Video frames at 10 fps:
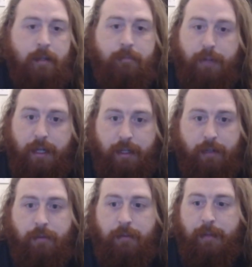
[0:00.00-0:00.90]
Pretty good
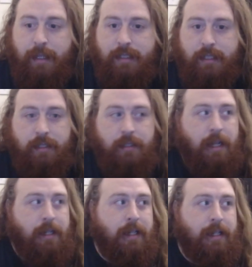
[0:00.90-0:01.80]
from the Mexican,
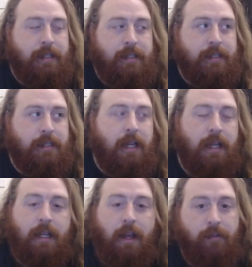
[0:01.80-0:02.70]
and he's
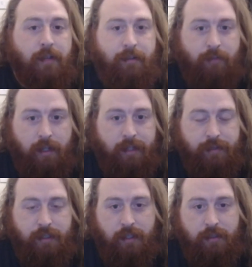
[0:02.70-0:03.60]
currently right in the
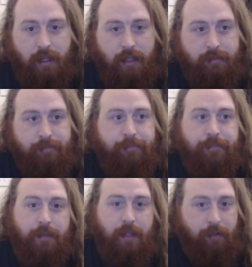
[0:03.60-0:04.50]
title hunt,
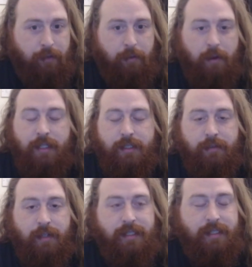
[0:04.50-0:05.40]
even though we're only two
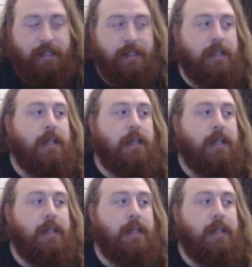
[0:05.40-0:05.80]
races in.